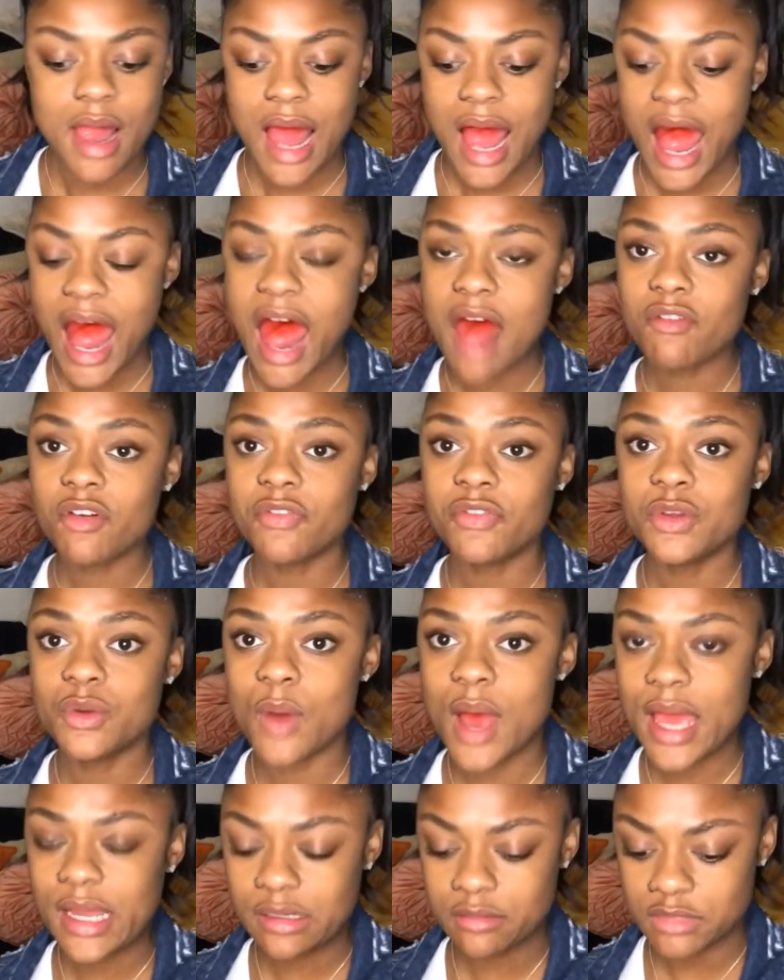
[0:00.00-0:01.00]
I have a few
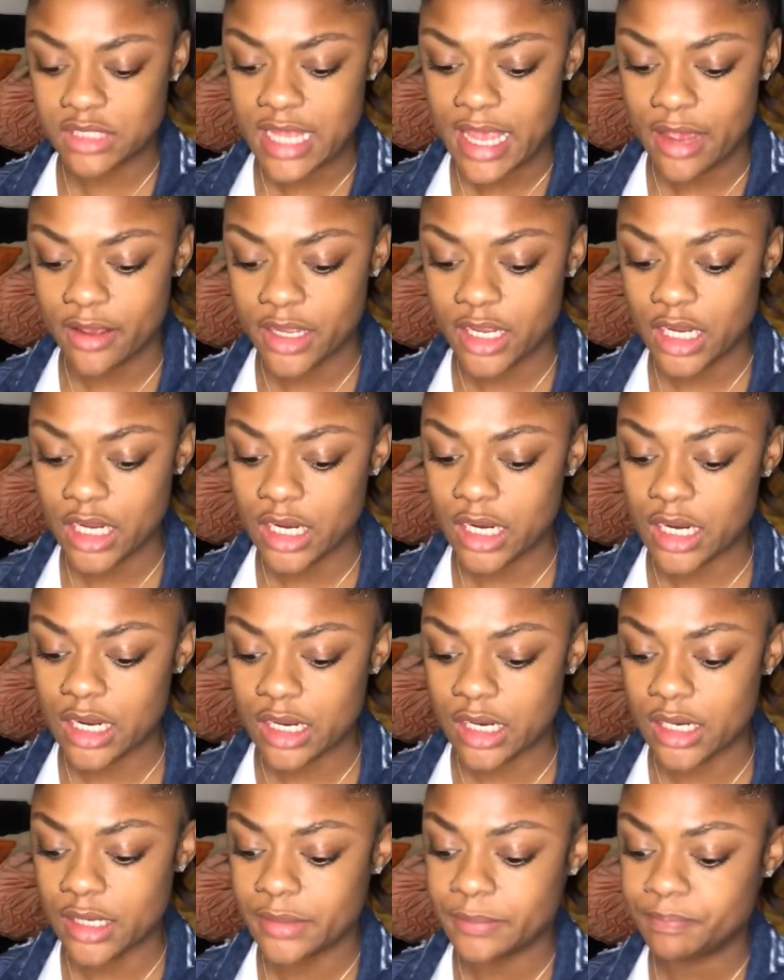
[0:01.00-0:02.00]
items down
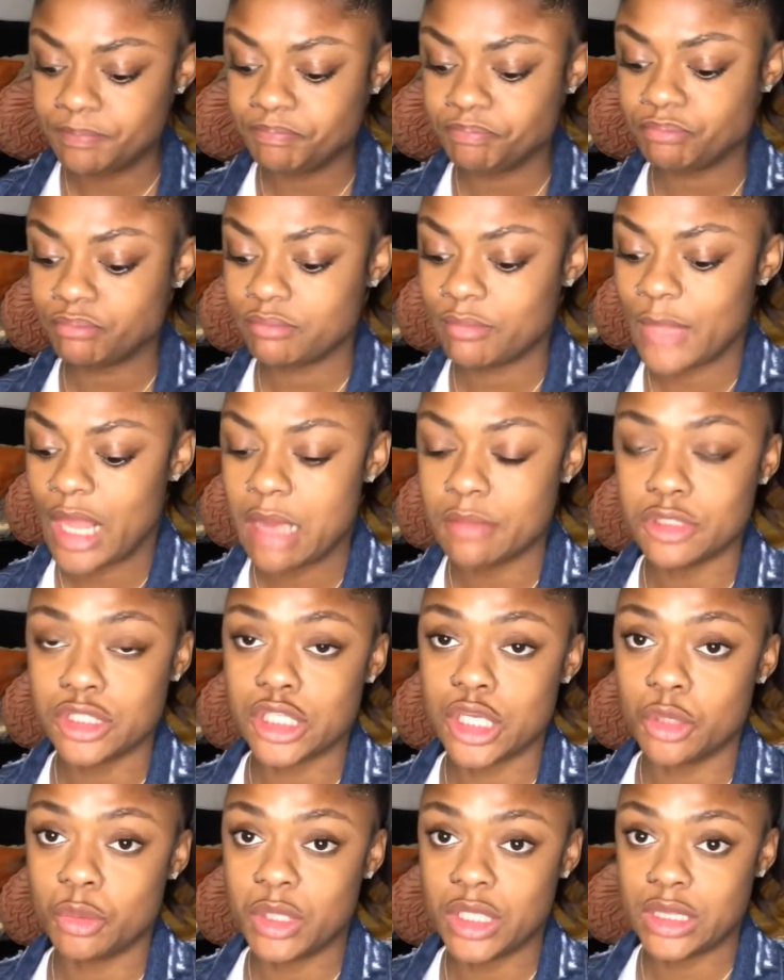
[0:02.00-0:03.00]
here. I'm just
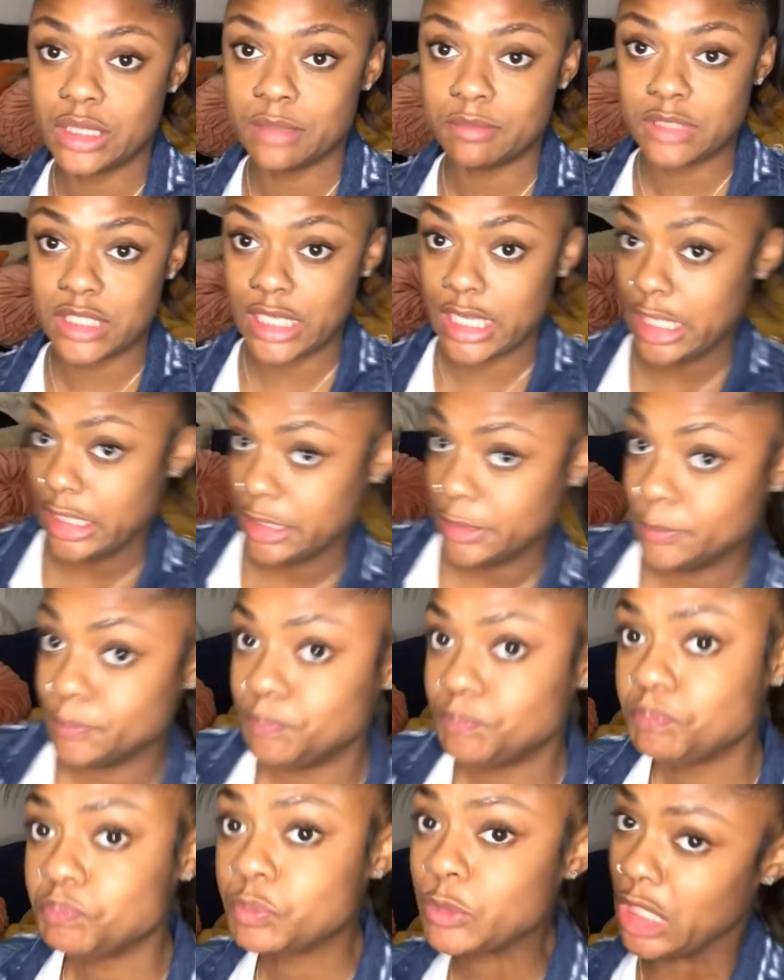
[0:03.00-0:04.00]
gonna get them together.
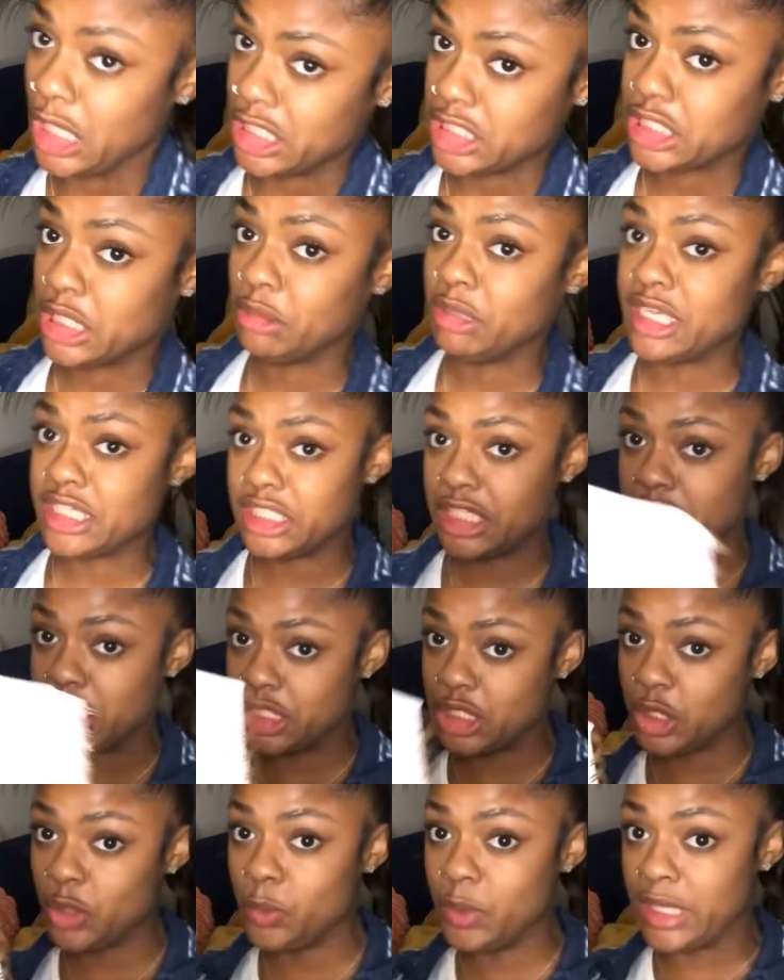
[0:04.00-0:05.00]
So let's get
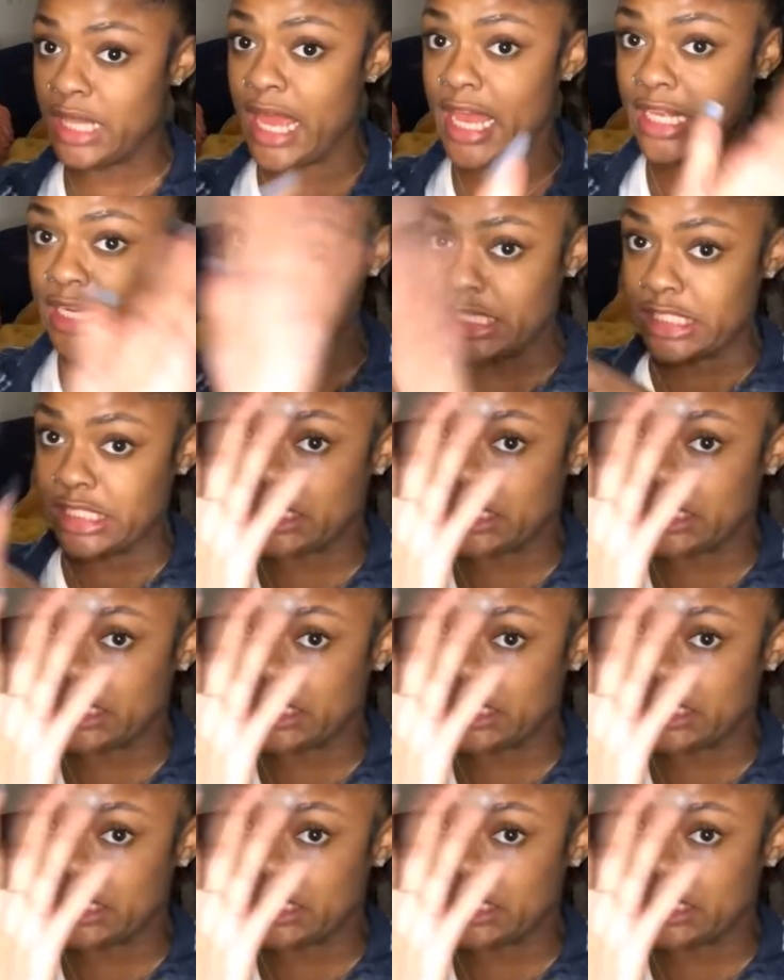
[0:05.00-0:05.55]
to it, ladies.